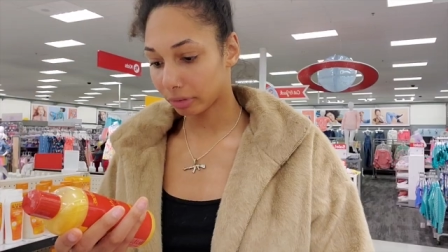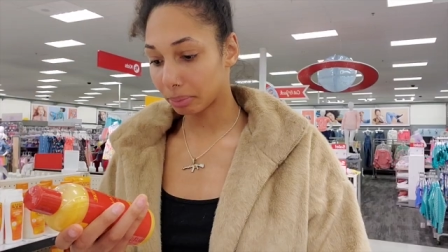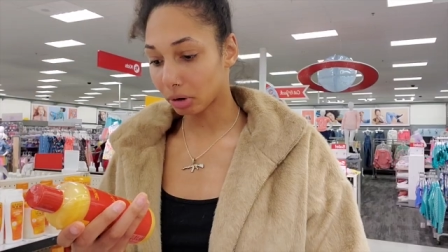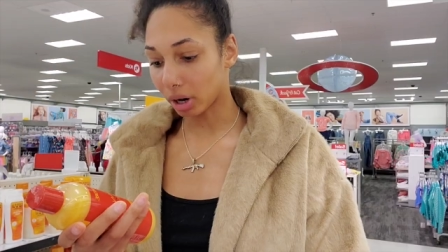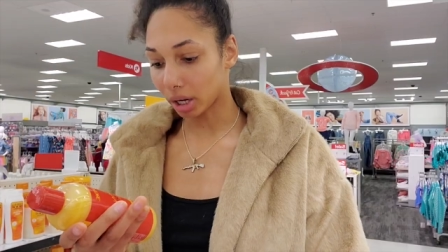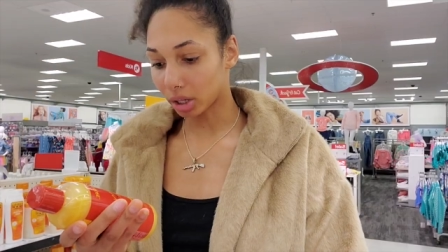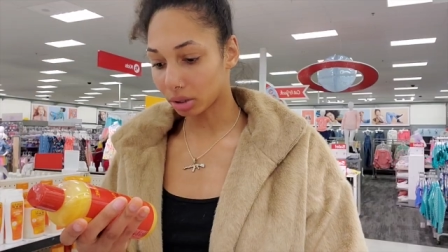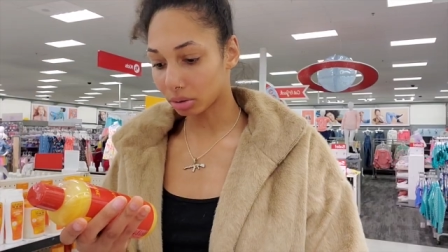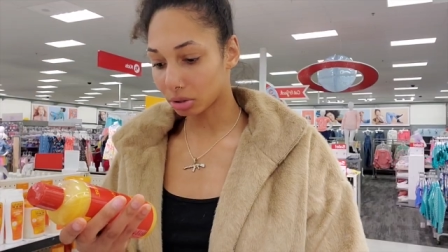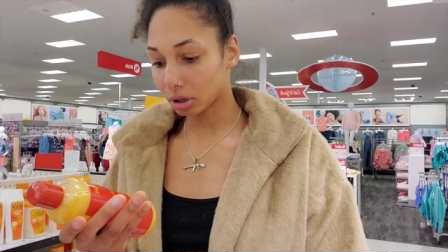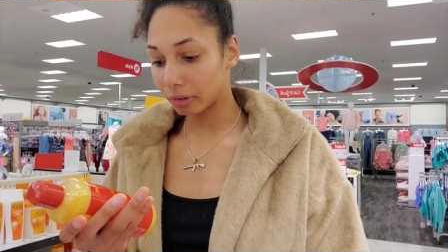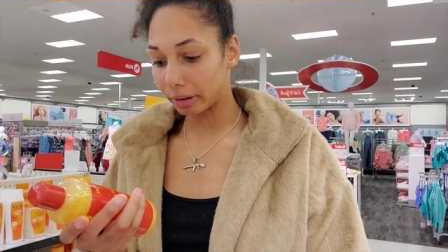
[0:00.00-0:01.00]
from Morocco
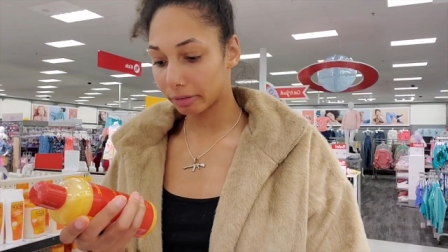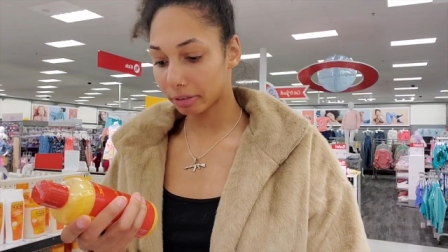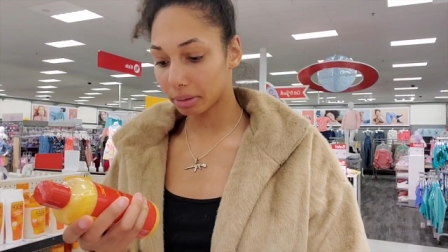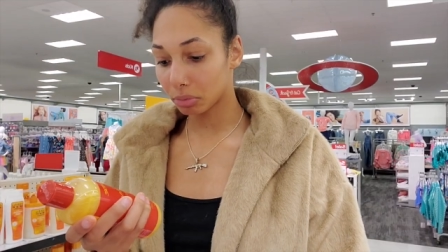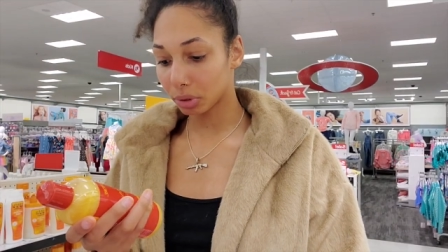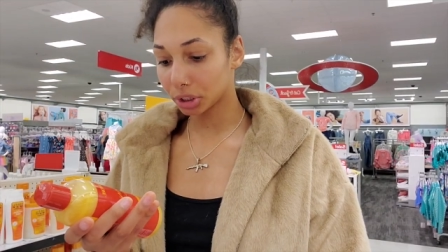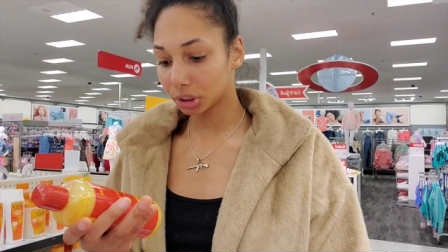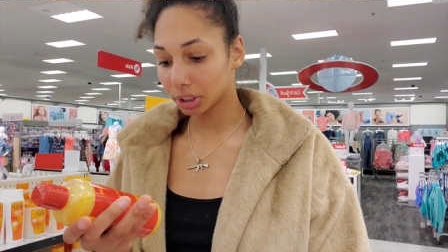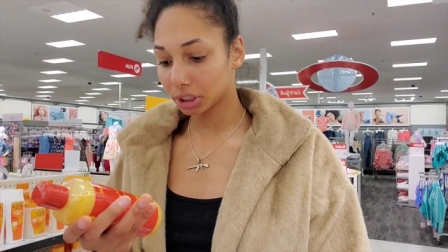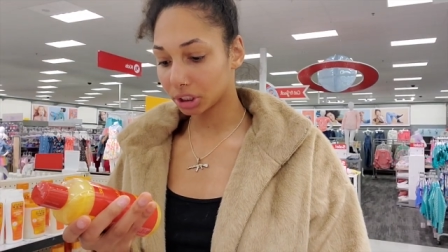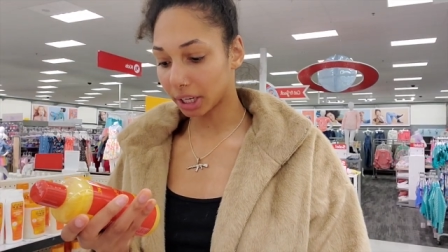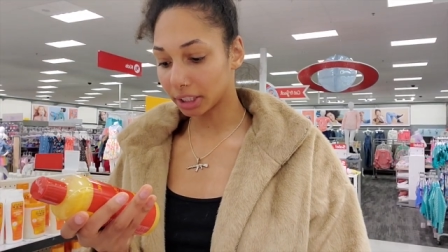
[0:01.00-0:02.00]
Sulfate Free Moisture
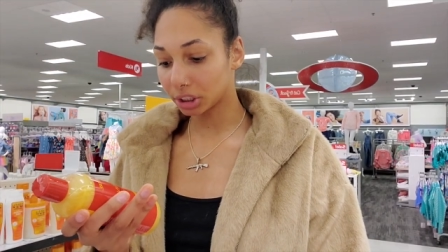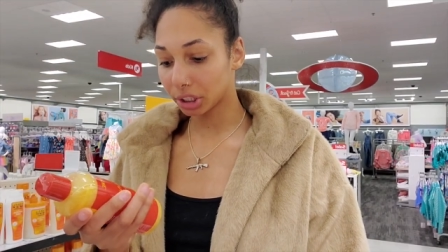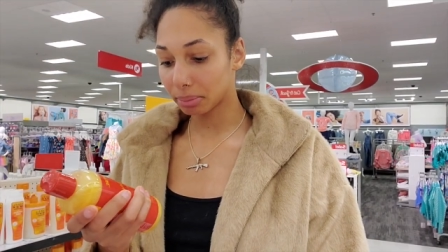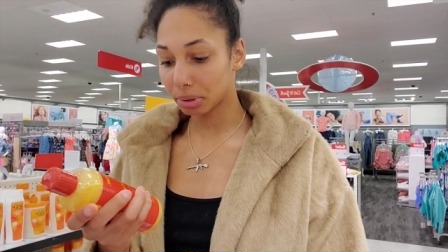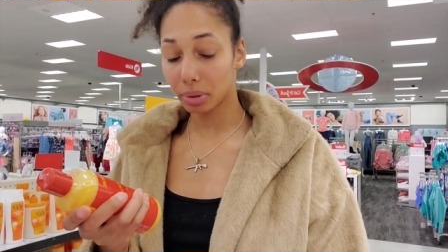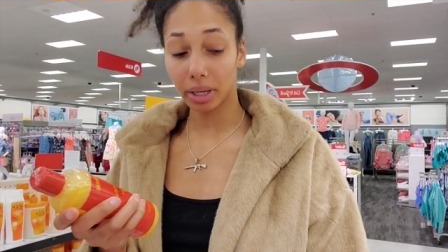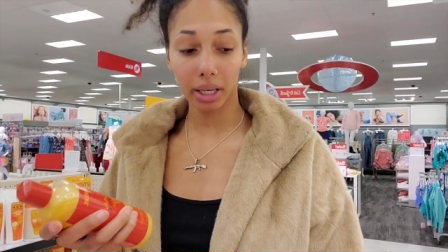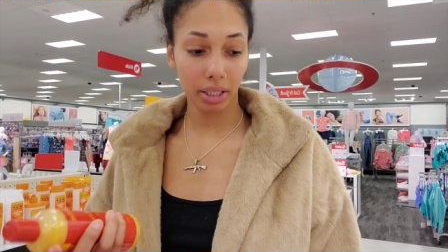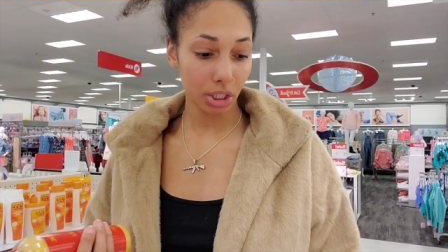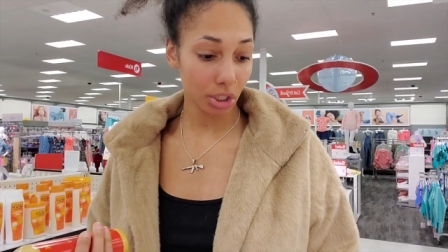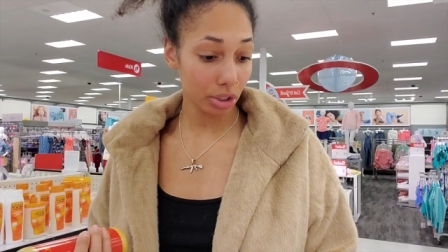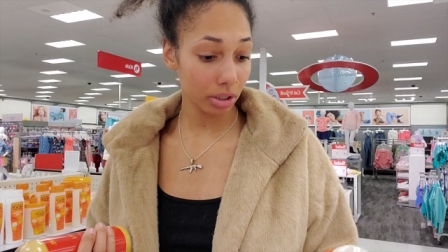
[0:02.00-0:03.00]
and Shine Shampoo and
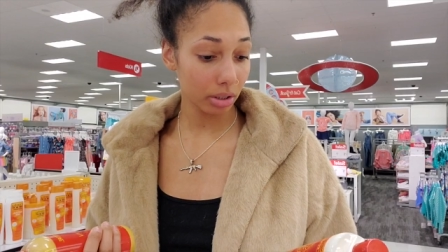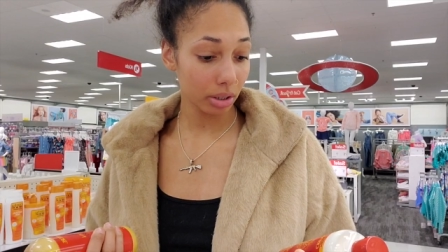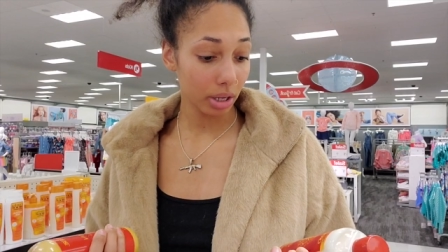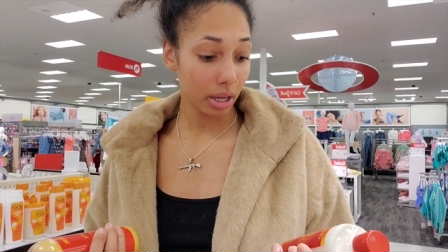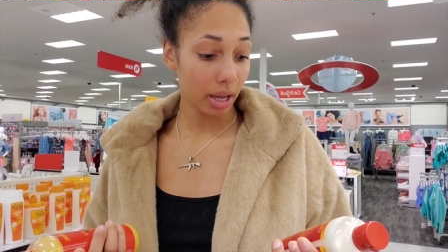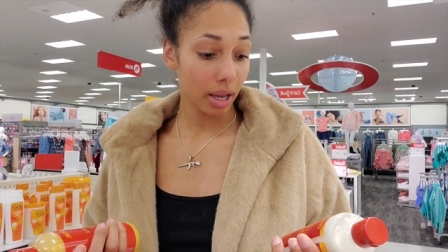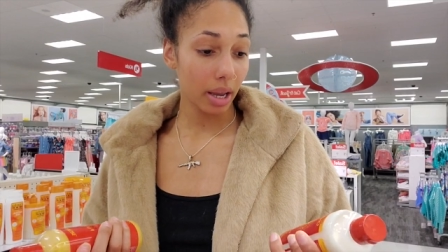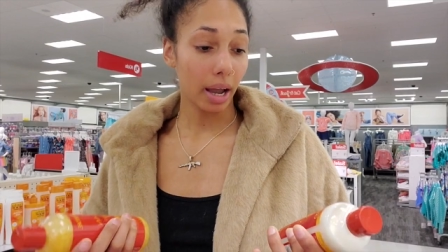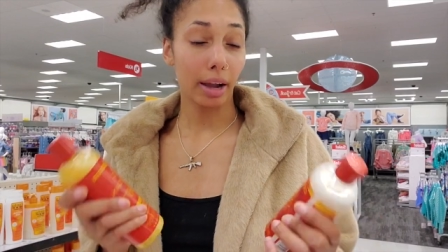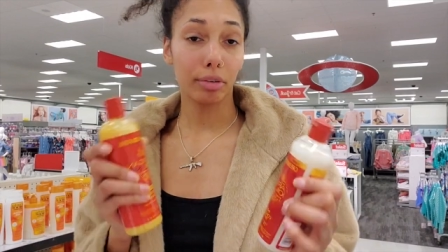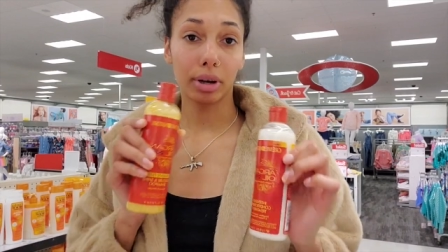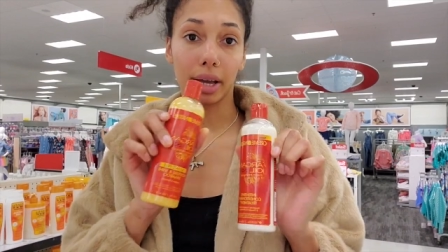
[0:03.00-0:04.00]
Conditioner.
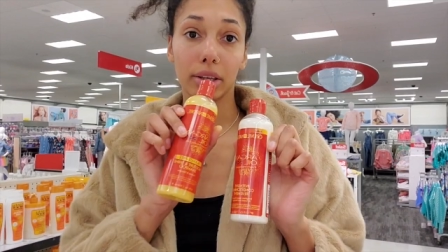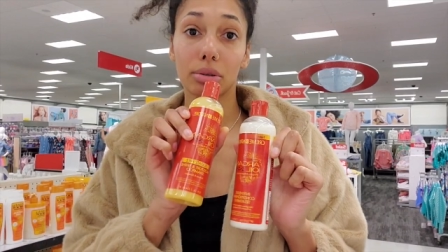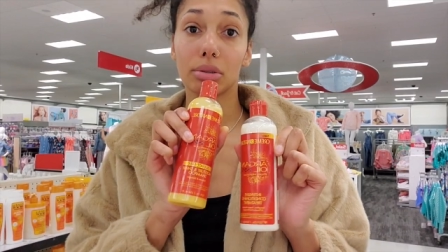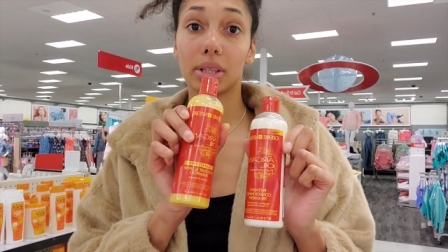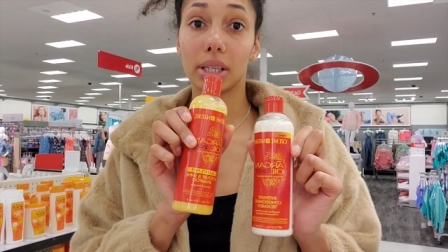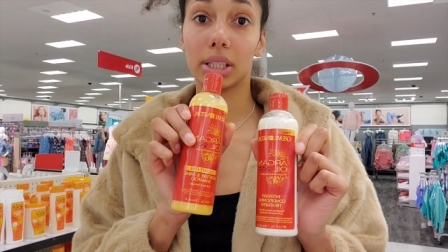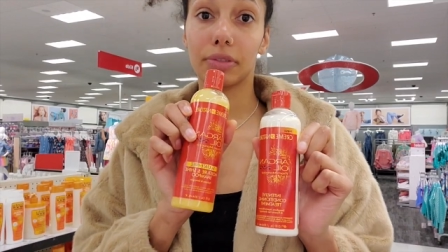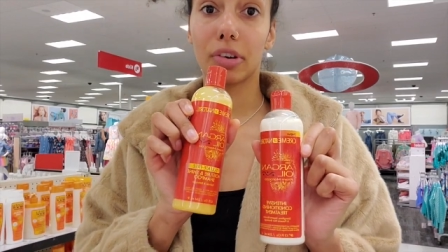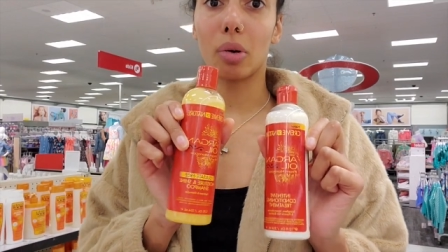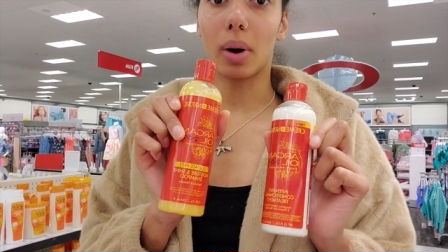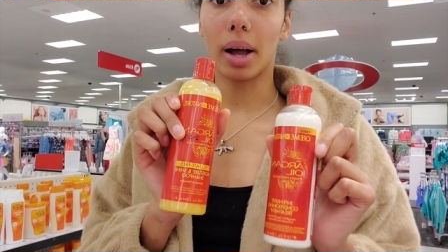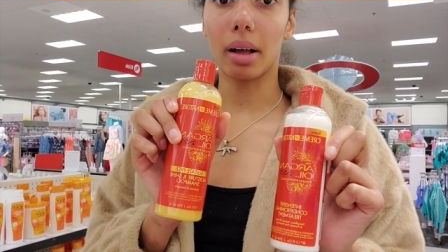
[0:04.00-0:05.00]
I, I, used these for
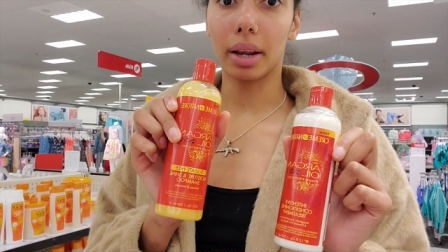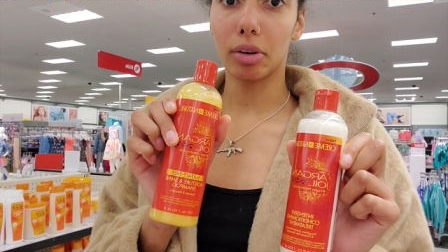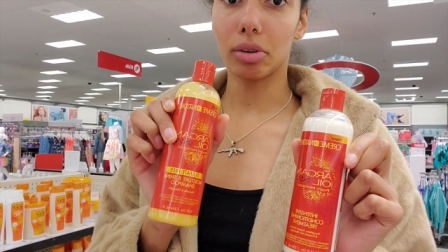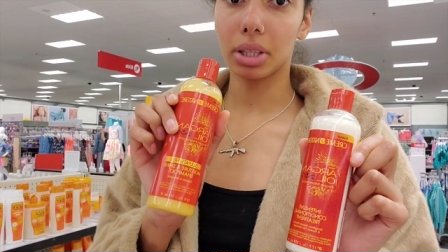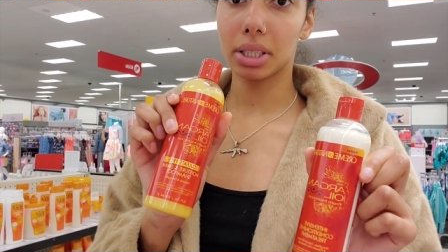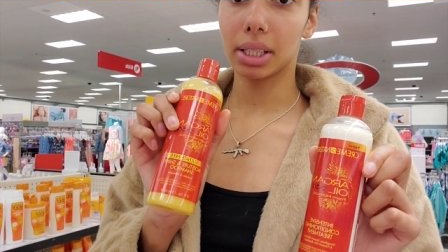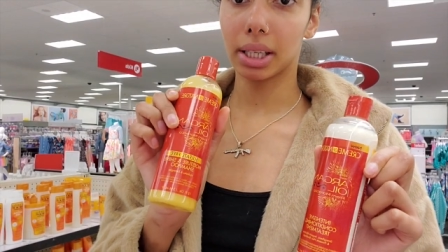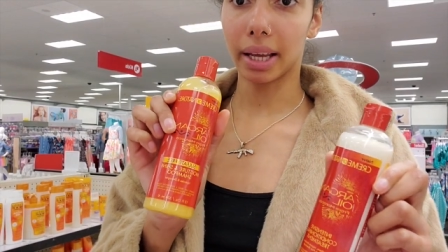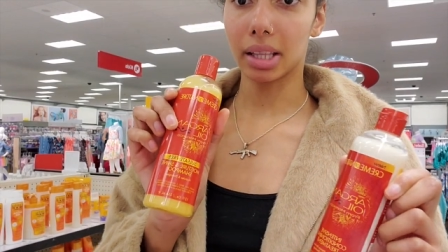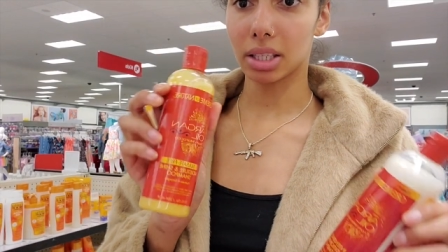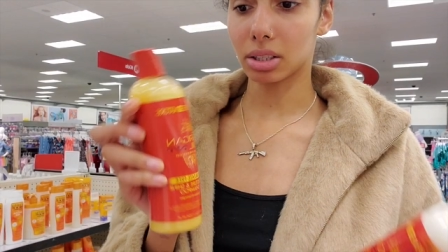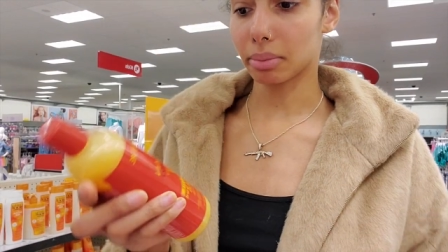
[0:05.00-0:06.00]
a while and I really did
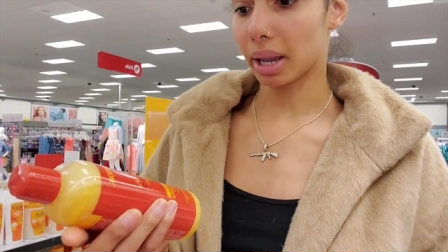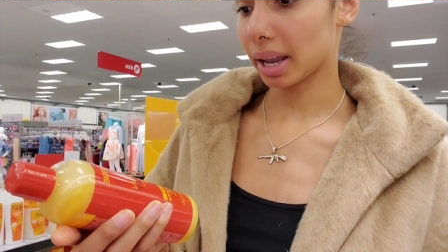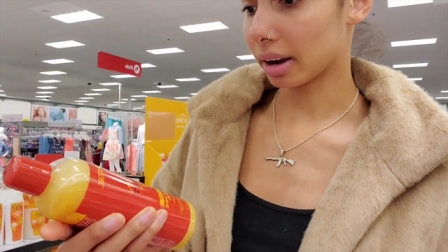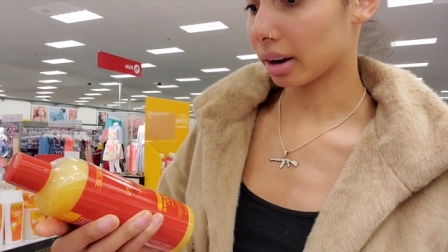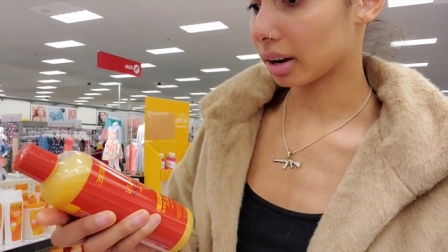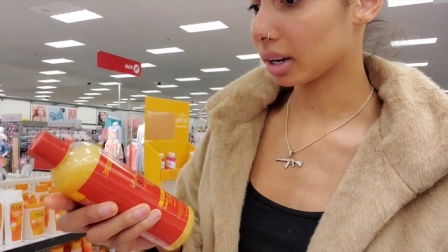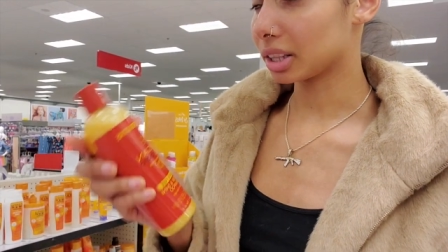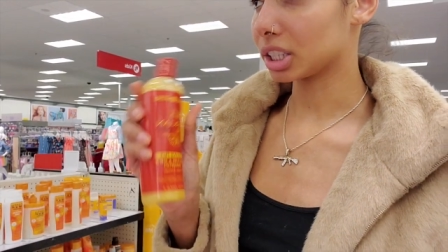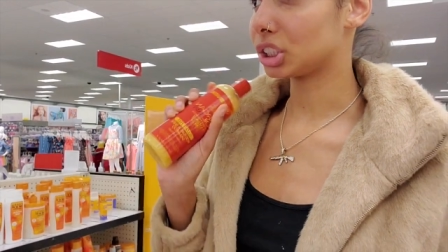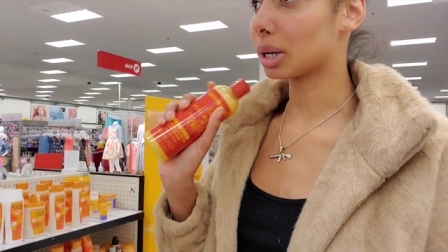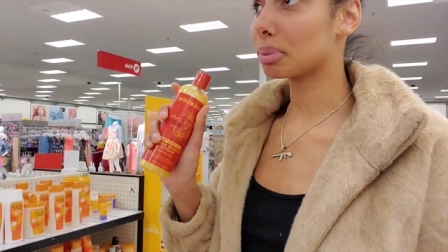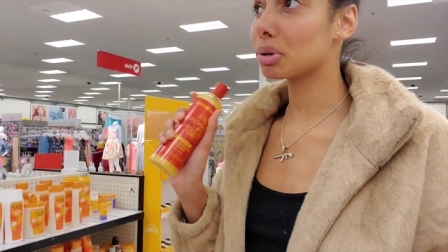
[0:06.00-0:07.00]
like these on my hair. The
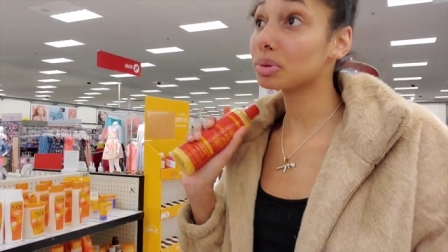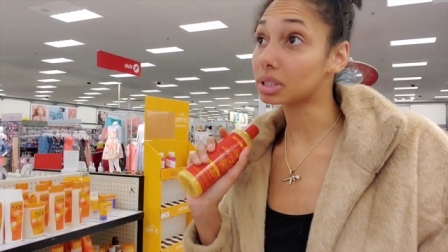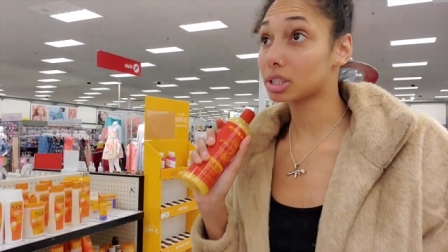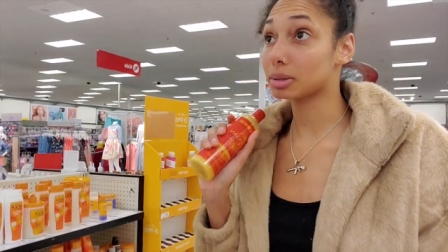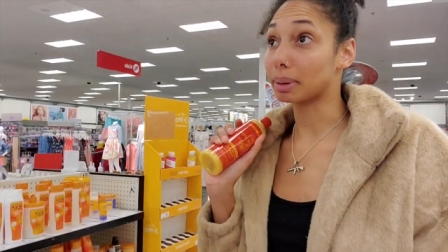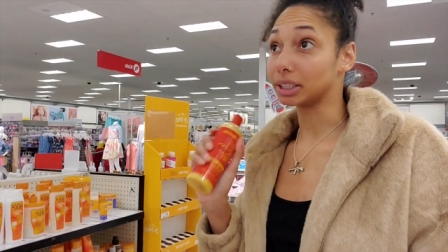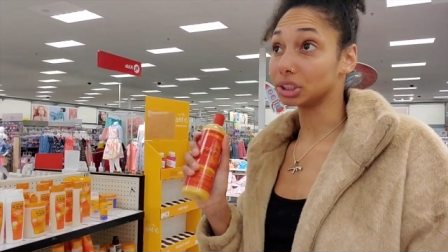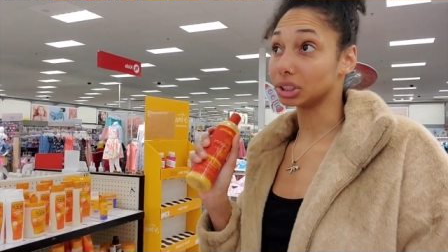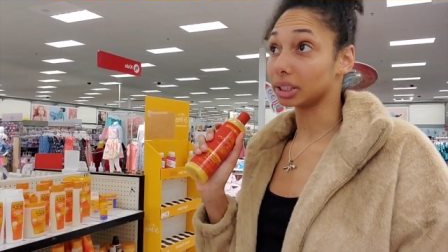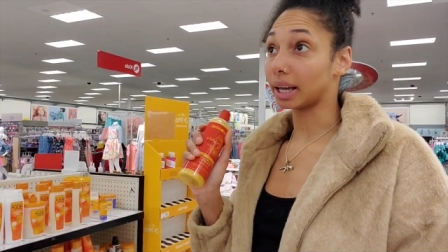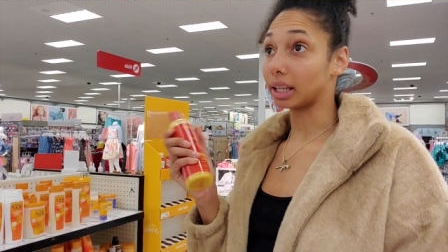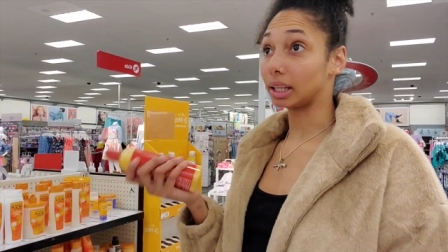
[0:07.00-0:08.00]
shampoo especially I